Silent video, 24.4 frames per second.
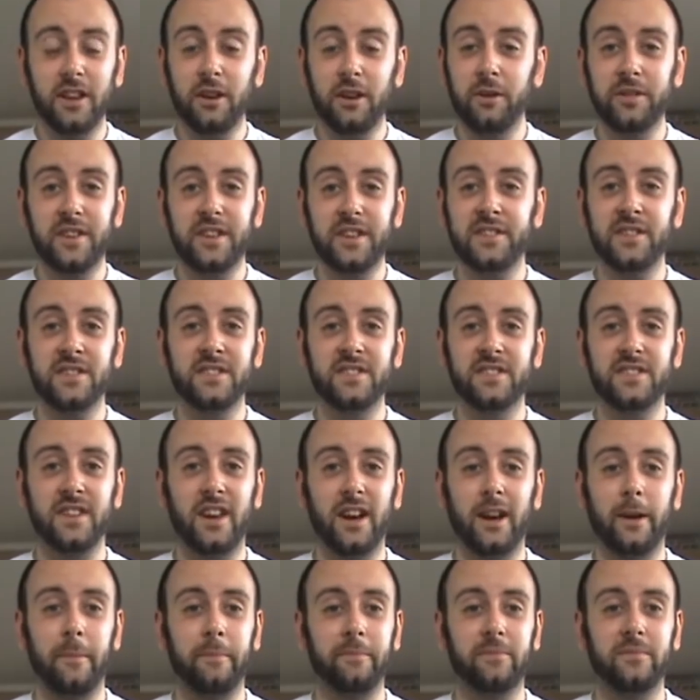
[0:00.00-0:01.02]
who this is
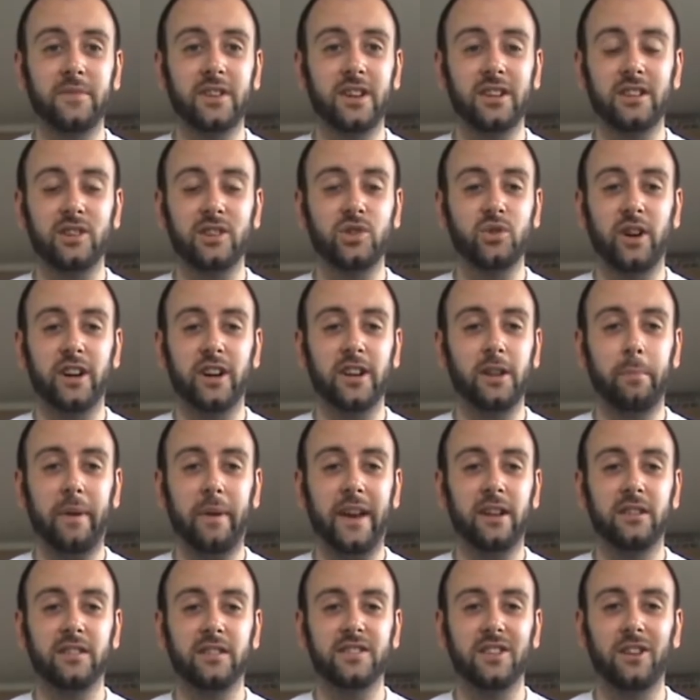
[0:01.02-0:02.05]
going to try and
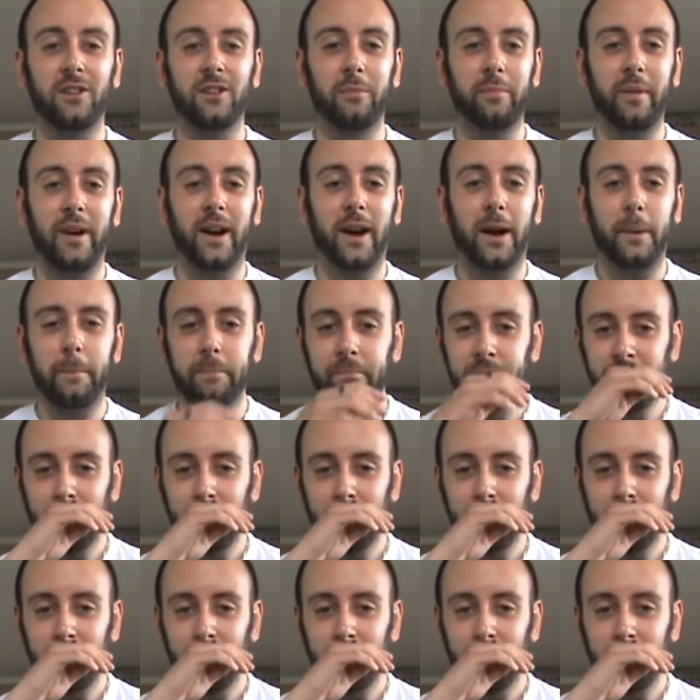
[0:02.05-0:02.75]
appeal to, but...